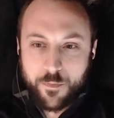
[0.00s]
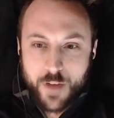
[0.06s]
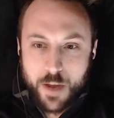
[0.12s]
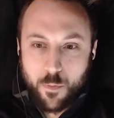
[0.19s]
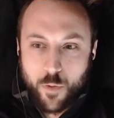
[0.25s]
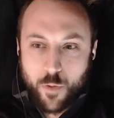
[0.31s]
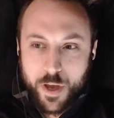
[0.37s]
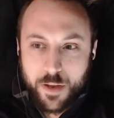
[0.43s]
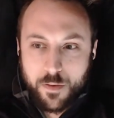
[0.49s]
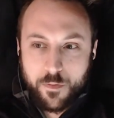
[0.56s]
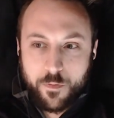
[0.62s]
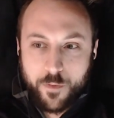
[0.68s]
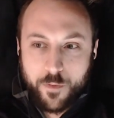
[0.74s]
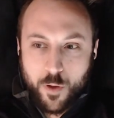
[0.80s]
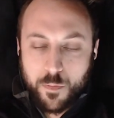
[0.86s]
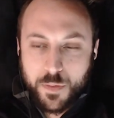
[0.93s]
I went and
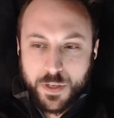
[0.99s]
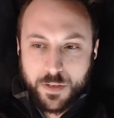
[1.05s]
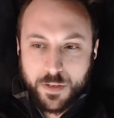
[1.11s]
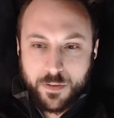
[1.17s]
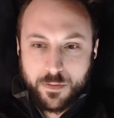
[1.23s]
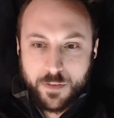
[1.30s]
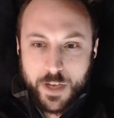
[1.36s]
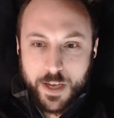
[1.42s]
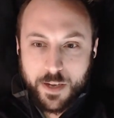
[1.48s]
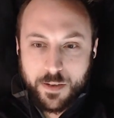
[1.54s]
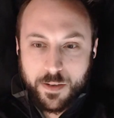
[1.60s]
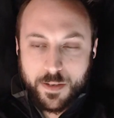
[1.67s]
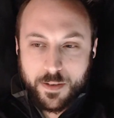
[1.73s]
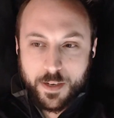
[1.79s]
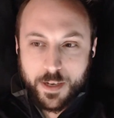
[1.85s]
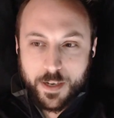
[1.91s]
filmed
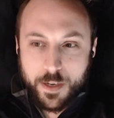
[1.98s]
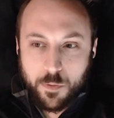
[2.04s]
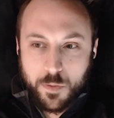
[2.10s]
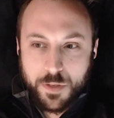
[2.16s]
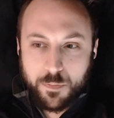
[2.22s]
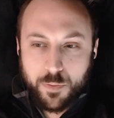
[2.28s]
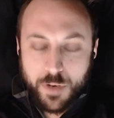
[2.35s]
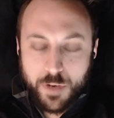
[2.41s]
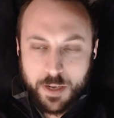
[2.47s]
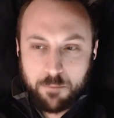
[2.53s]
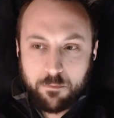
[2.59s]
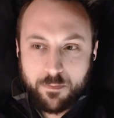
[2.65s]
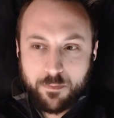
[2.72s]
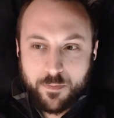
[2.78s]
it. It was pretty